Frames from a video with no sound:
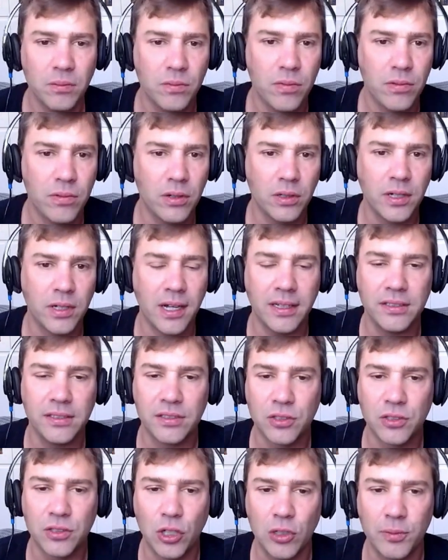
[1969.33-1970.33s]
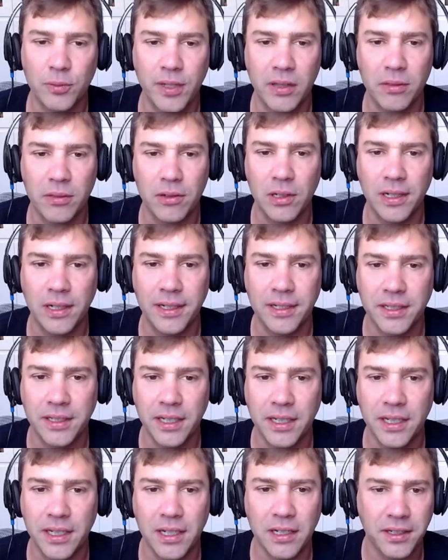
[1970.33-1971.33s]
their guys called me and they're
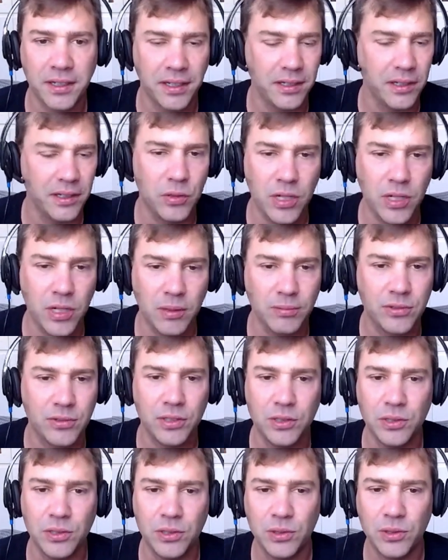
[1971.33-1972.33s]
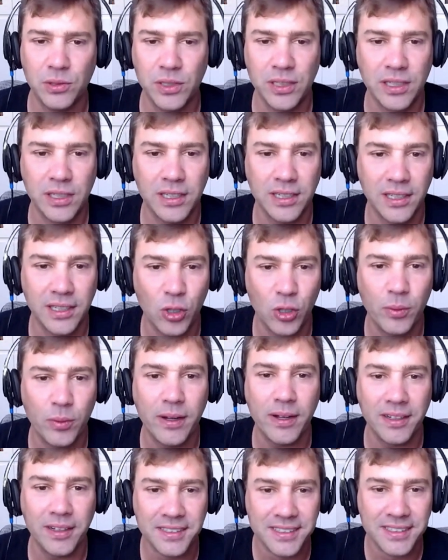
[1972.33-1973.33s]
like, uh, can you come to uh,
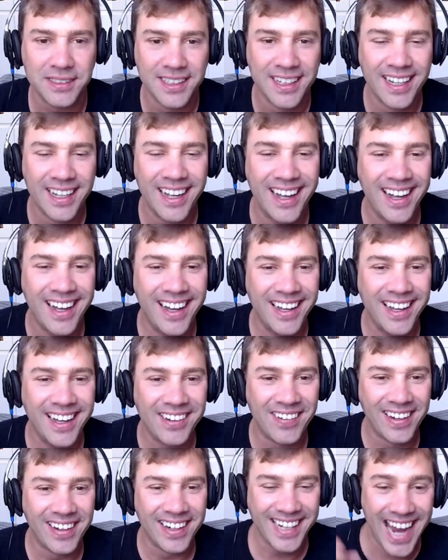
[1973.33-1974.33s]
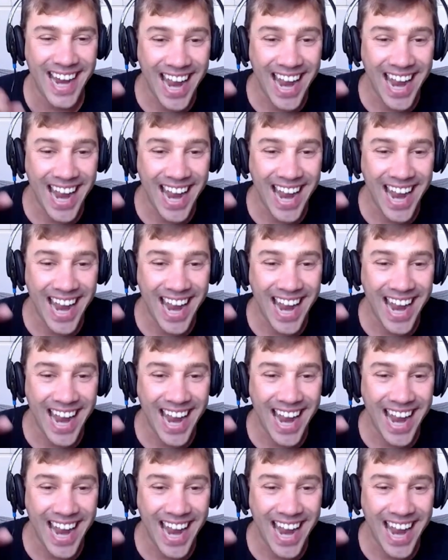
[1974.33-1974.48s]
Omaha? I'm like,